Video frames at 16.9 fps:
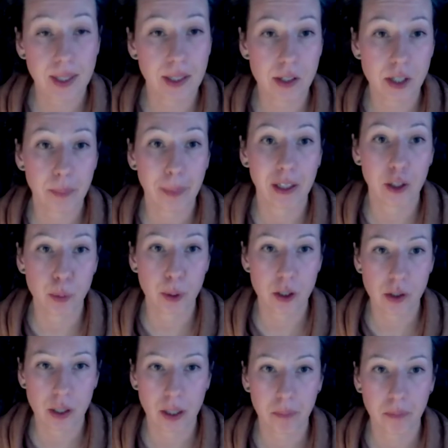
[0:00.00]
CDT
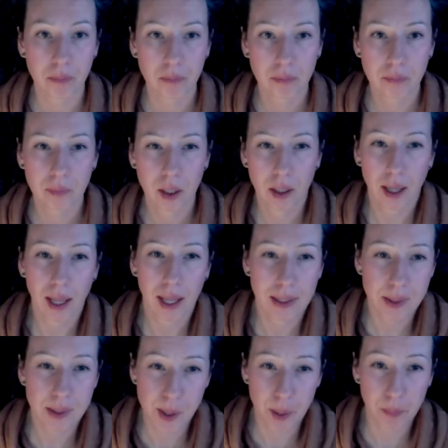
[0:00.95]
management team.
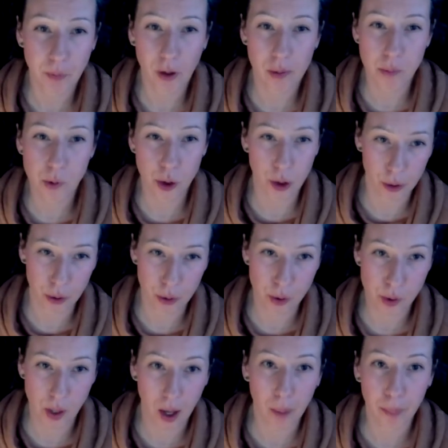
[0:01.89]
And sometimes
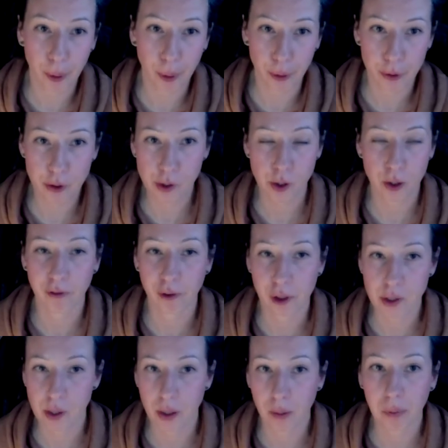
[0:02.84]
those are both. So for
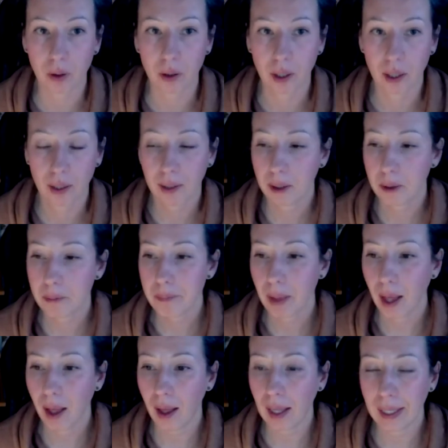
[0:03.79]
example,
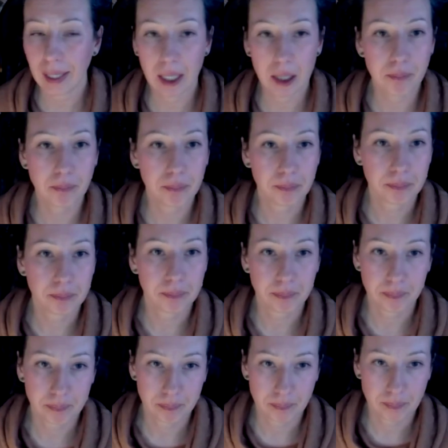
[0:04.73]
I am
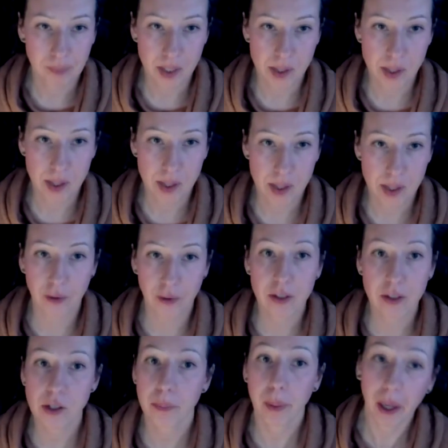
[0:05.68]
the CDT
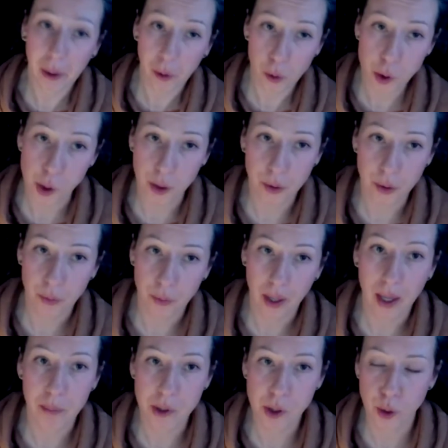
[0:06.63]
director, but I also
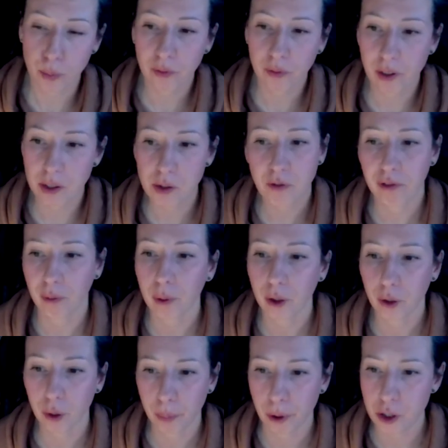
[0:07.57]
am a supervisor for
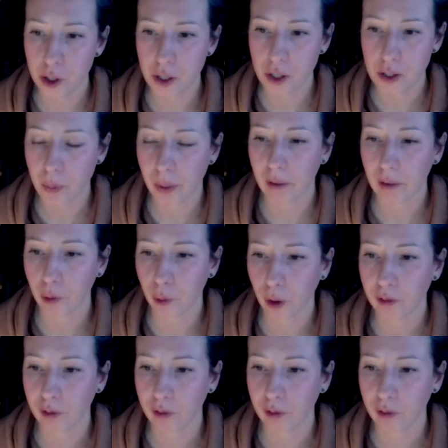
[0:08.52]
one of the projects we have